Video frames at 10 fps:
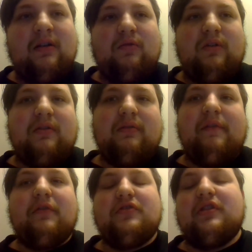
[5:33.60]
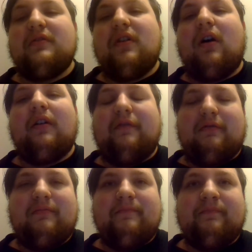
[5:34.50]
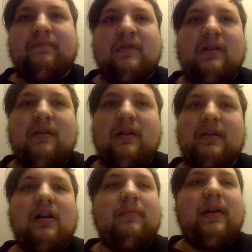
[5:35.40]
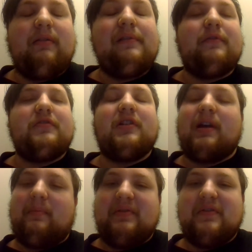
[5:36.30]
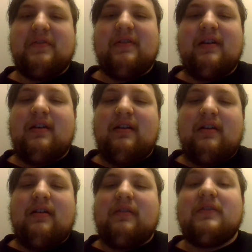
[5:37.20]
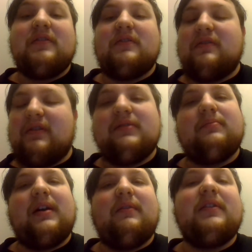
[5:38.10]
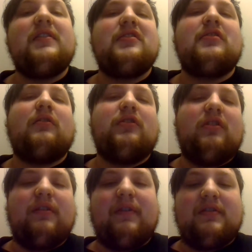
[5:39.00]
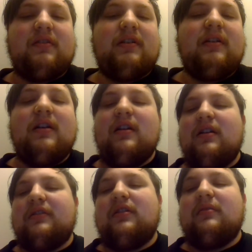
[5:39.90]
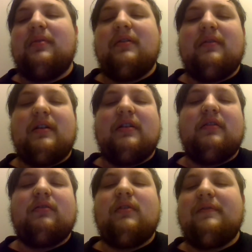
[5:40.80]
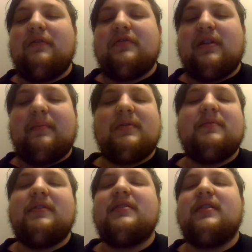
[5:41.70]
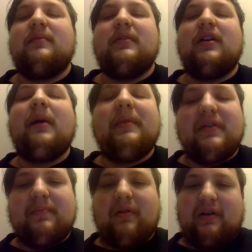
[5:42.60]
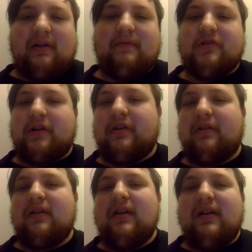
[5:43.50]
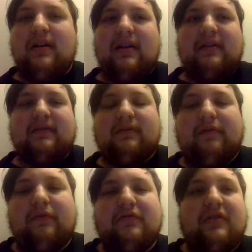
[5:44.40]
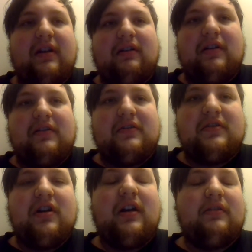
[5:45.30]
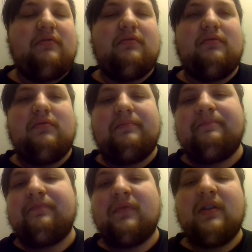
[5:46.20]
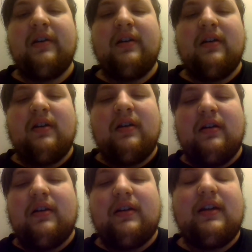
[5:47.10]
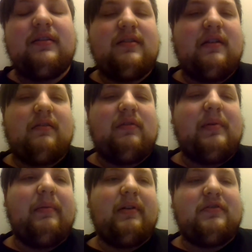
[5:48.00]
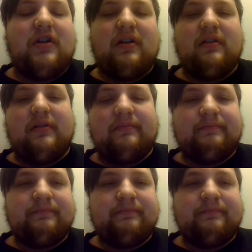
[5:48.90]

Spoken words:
Well, the revolution goes awful. Another plain revolution happens. By the way, this is alternative history. Another revolution happens, but this time the Communist Party of China is the revolutionaries trying to get the Republic of China